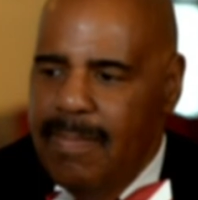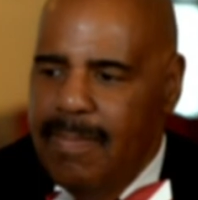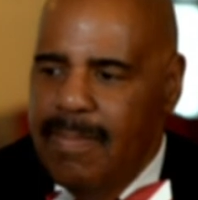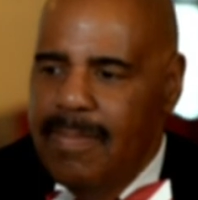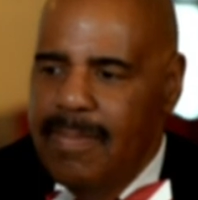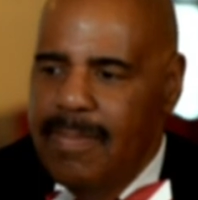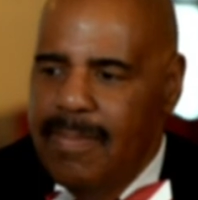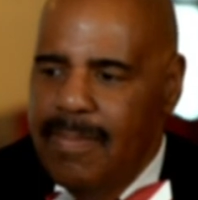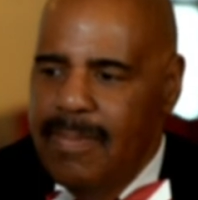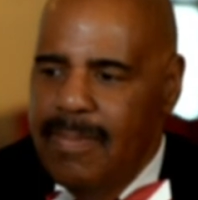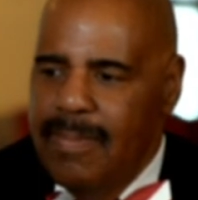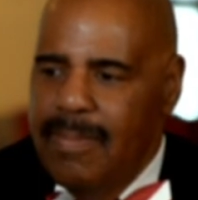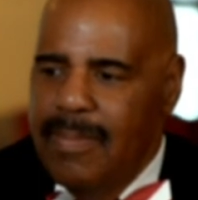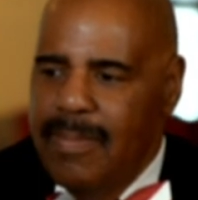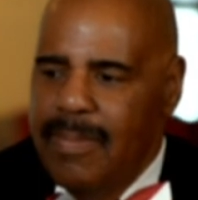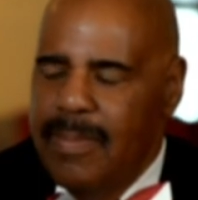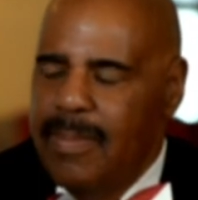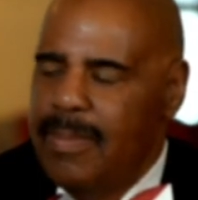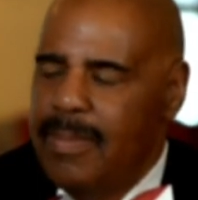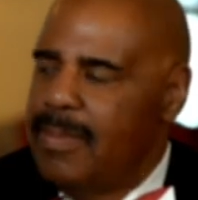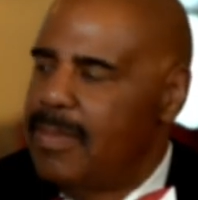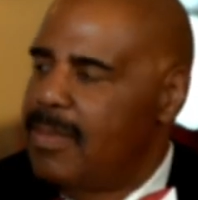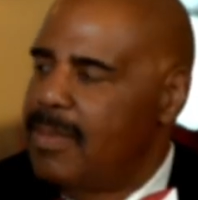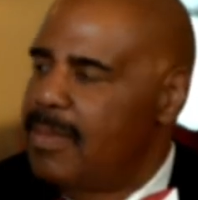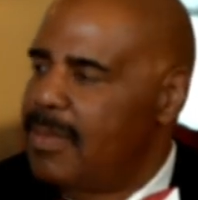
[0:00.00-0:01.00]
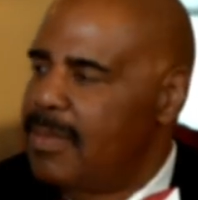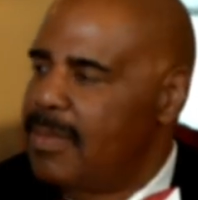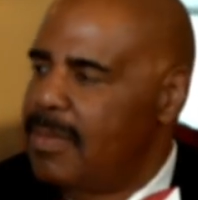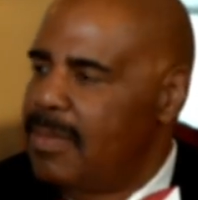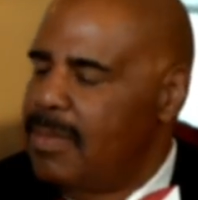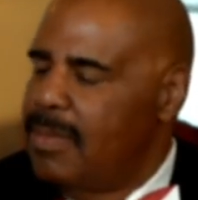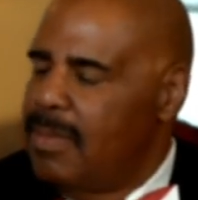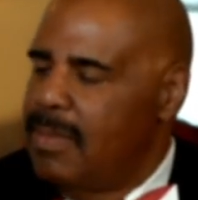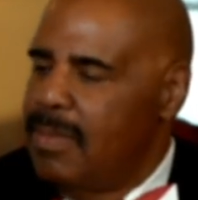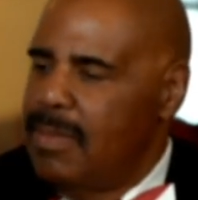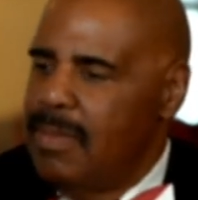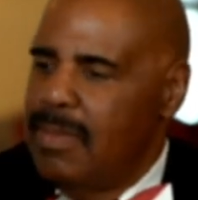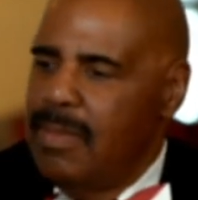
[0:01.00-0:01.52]

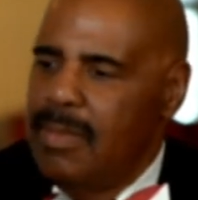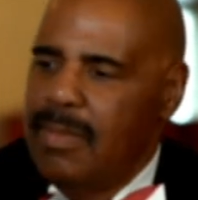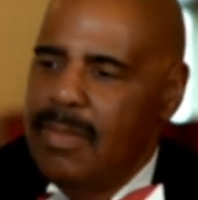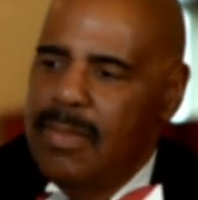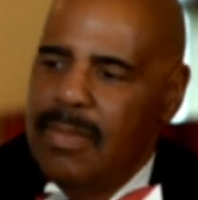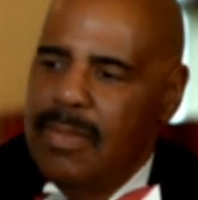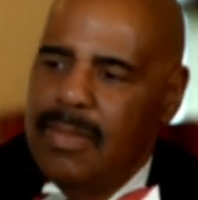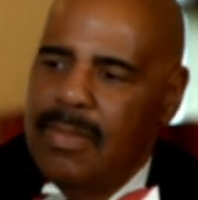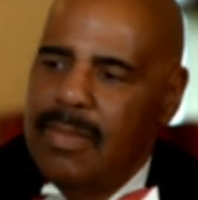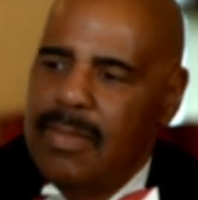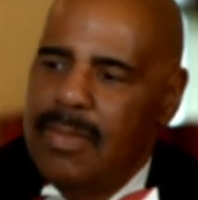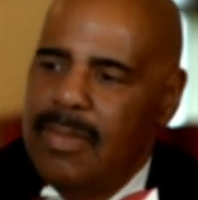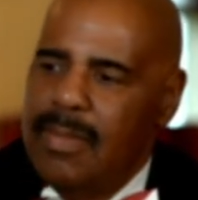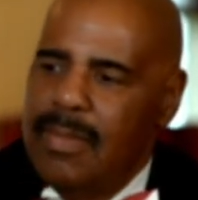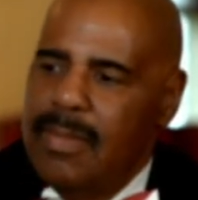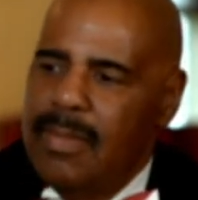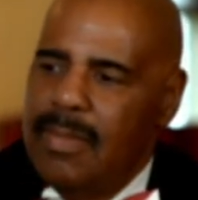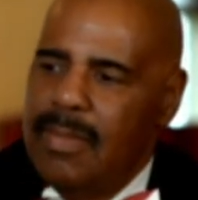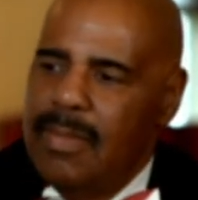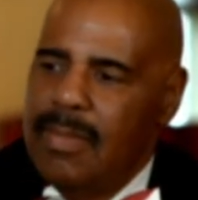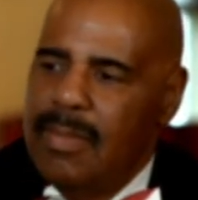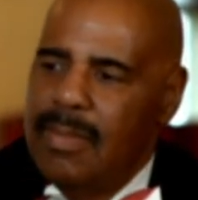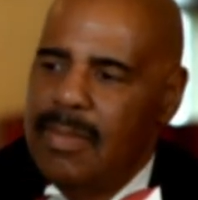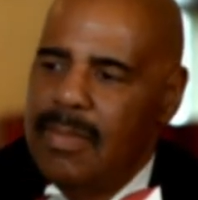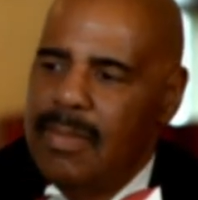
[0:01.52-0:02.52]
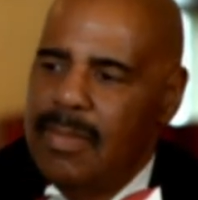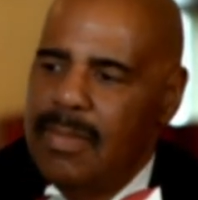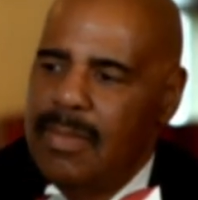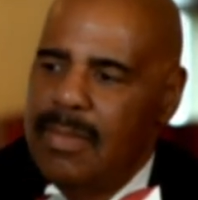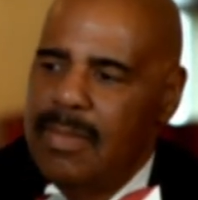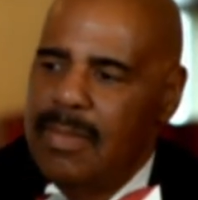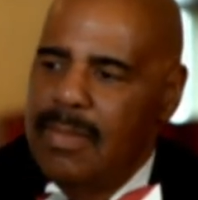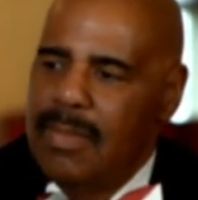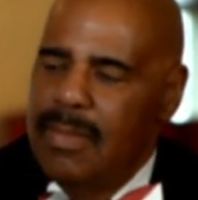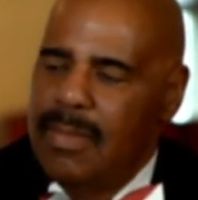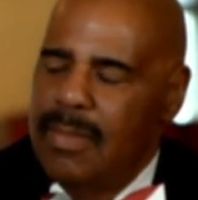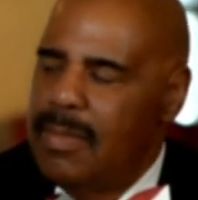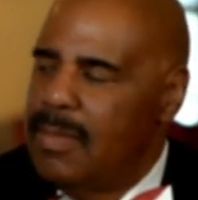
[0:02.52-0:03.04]

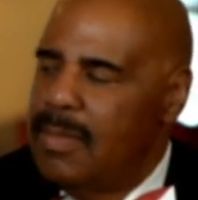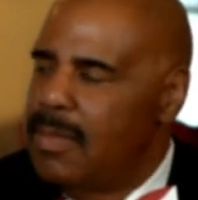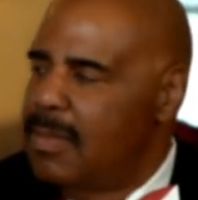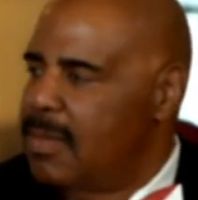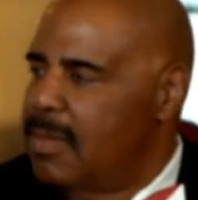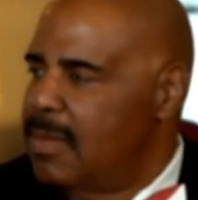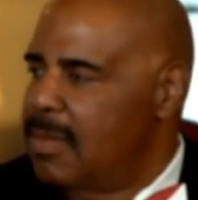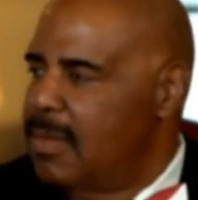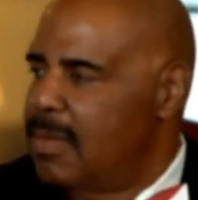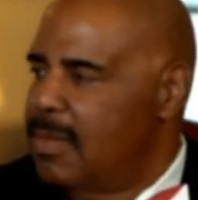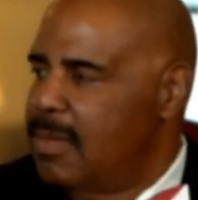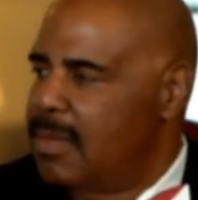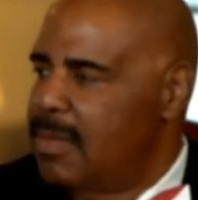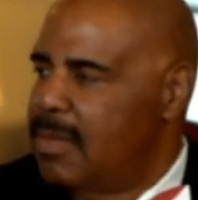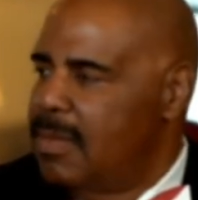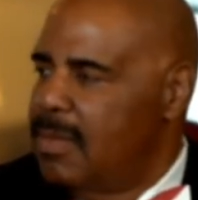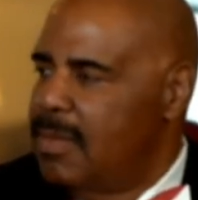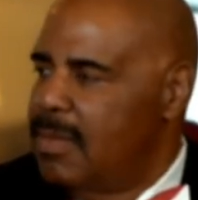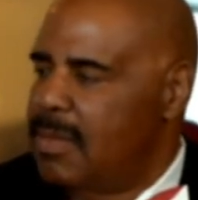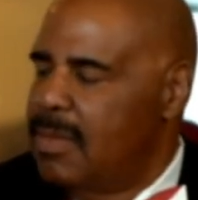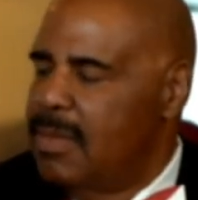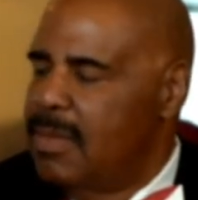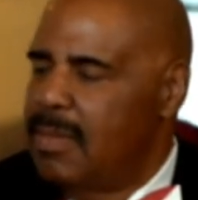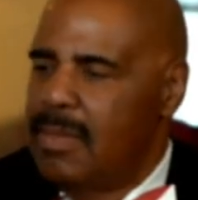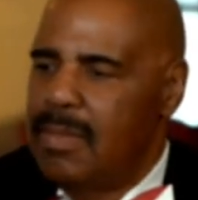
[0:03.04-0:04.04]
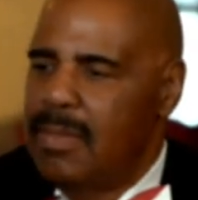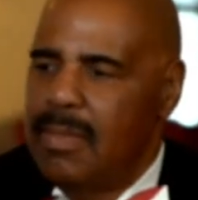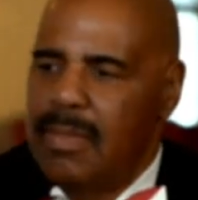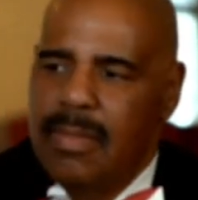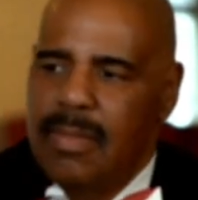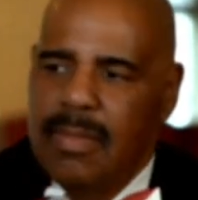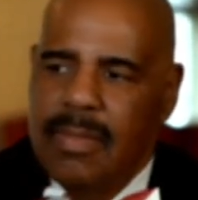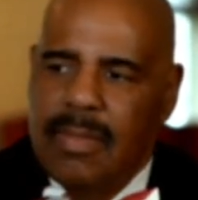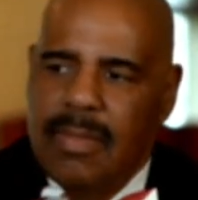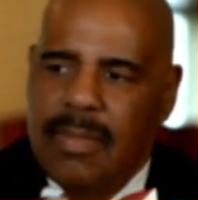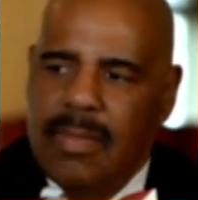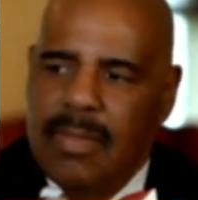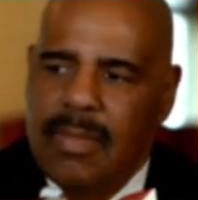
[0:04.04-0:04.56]

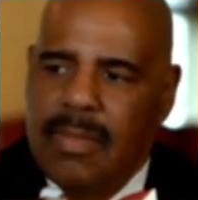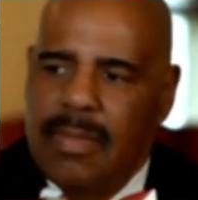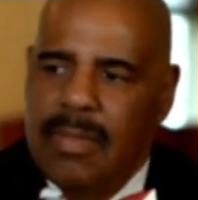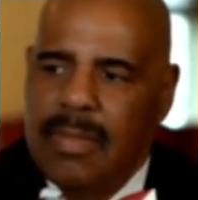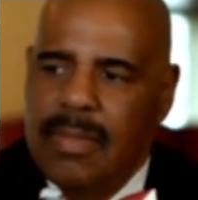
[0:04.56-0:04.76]
This person isn't speaking.